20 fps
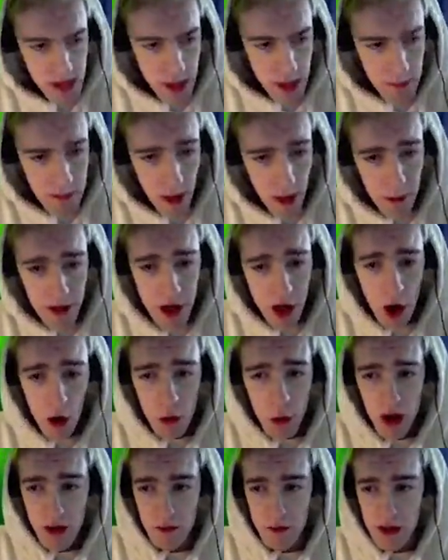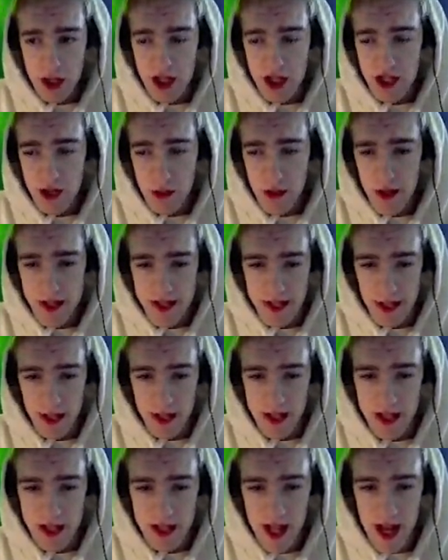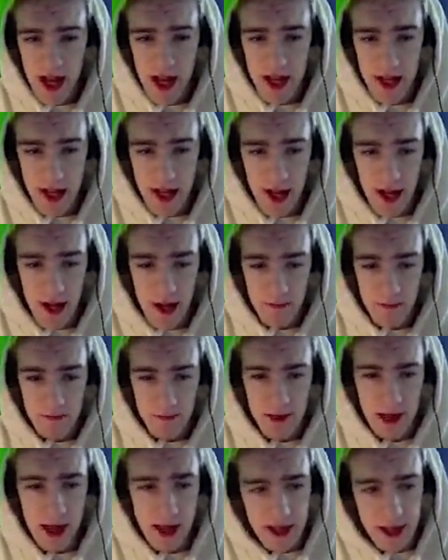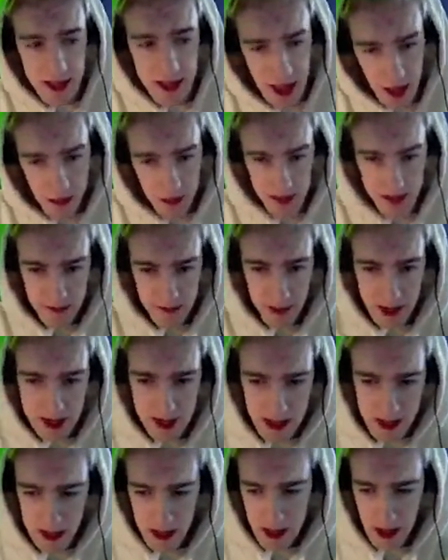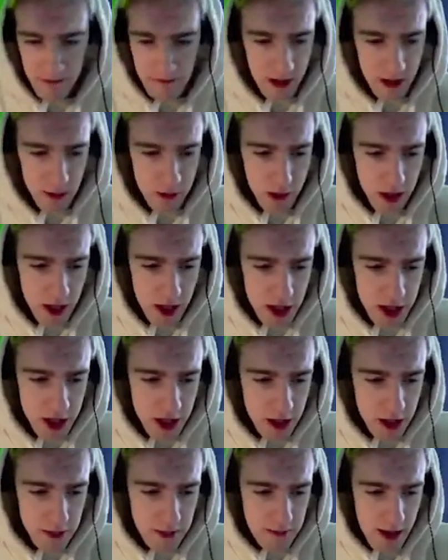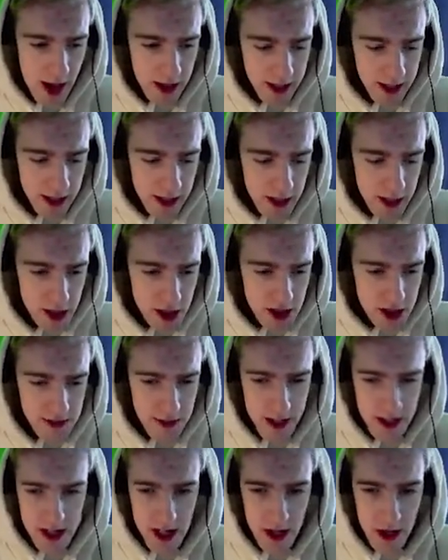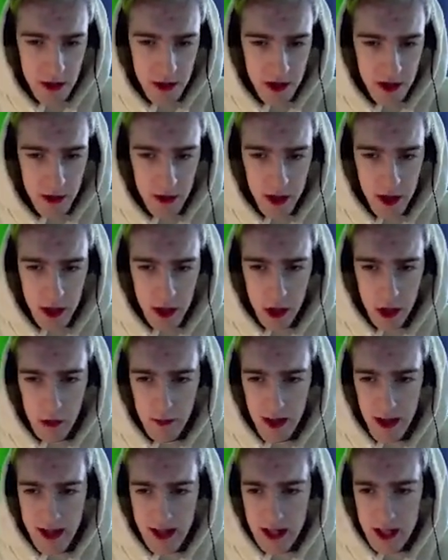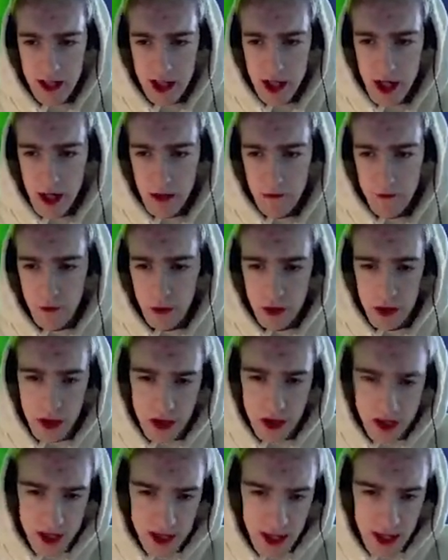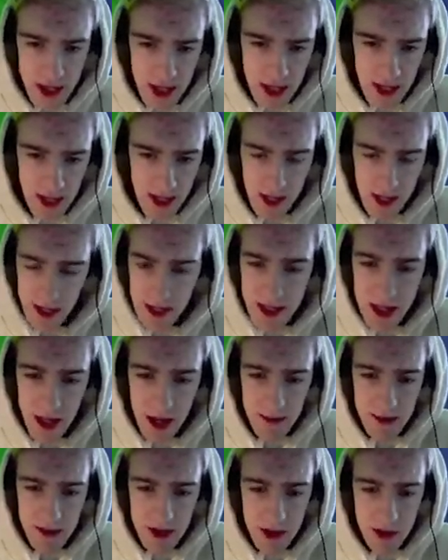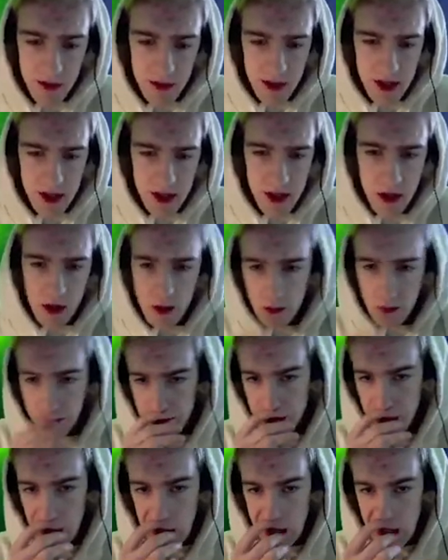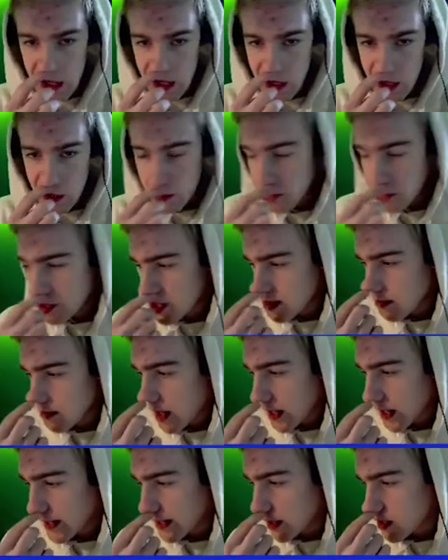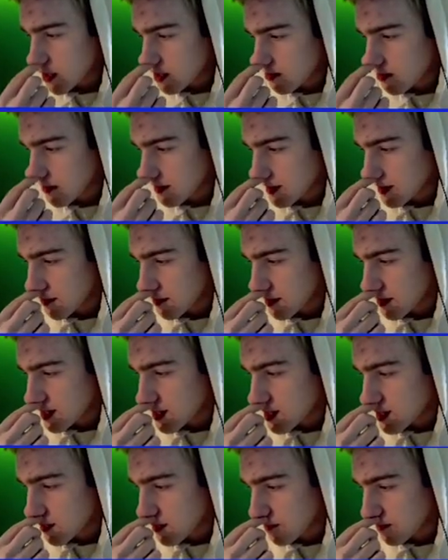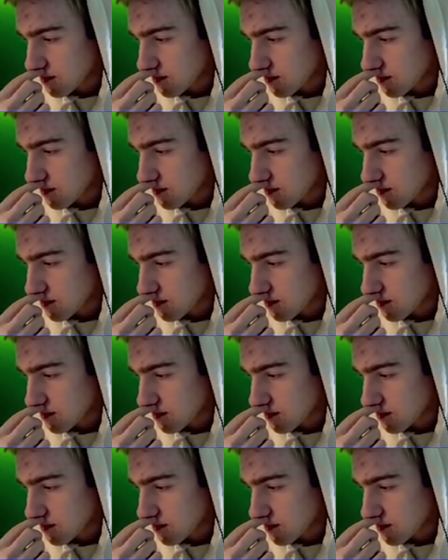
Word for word: But we got one, which is always a good start. Um, luckily, I was bound to the Life Fountain. We're actually going to mark here, just because I don't think we're going to go back to the Shadow Fortress anytime soon. So we'll just mark here. It's probably the best.